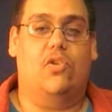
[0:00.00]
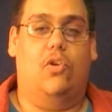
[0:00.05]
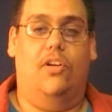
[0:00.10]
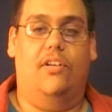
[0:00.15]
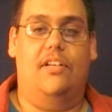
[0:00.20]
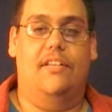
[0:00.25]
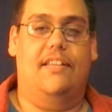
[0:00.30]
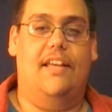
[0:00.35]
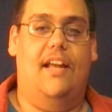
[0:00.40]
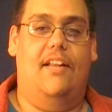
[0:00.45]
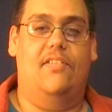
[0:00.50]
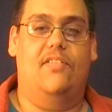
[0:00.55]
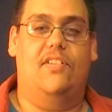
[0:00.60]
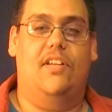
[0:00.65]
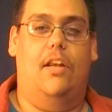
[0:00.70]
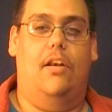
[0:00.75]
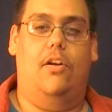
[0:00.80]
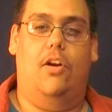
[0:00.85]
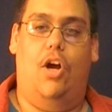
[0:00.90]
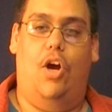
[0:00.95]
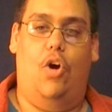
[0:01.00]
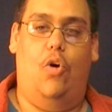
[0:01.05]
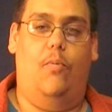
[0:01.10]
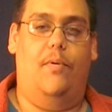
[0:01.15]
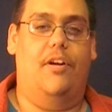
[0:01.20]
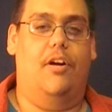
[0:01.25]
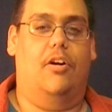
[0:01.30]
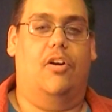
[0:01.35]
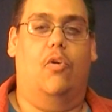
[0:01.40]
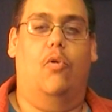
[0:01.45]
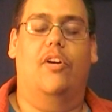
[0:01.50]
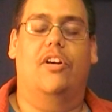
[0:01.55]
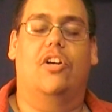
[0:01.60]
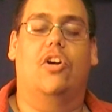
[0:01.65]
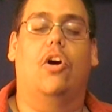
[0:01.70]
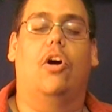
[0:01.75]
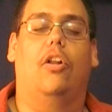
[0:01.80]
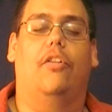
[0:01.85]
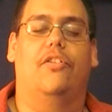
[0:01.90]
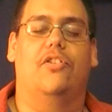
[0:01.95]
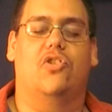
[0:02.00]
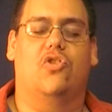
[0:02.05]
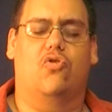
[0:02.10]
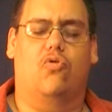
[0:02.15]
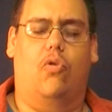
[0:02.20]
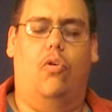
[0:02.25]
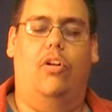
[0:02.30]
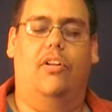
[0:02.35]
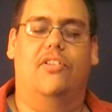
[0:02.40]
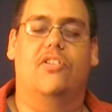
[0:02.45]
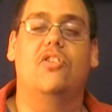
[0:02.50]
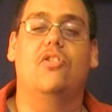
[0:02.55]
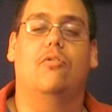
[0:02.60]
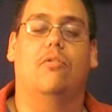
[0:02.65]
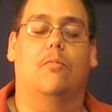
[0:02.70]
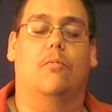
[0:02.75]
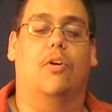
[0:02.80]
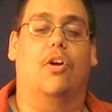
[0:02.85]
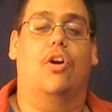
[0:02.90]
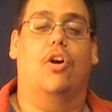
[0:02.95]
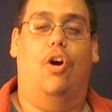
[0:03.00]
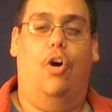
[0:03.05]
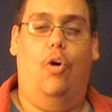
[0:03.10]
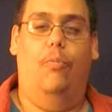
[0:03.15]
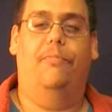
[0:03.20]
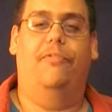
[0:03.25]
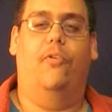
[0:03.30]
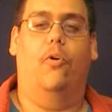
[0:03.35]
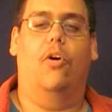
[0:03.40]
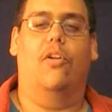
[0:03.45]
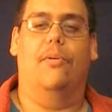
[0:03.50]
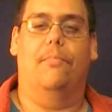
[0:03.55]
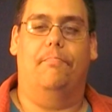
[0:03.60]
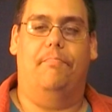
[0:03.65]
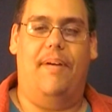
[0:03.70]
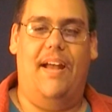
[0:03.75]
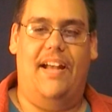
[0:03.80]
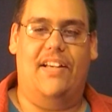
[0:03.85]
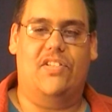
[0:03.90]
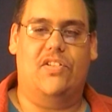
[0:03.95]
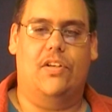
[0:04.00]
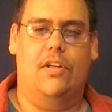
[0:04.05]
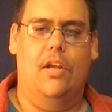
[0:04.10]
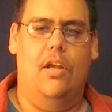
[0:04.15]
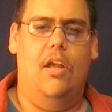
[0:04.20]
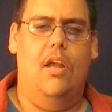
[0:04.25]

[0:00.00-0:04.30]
looked at that and said, no, we are going to call this Troll 2 and we're going to hope for the best.